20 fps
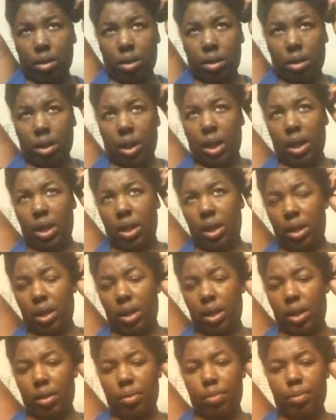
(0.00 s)
take
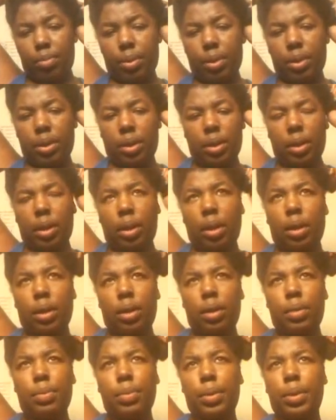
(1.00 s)
it and put it
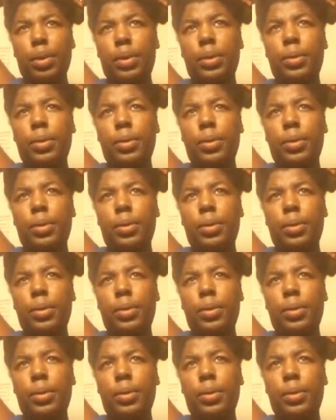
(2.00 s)
up.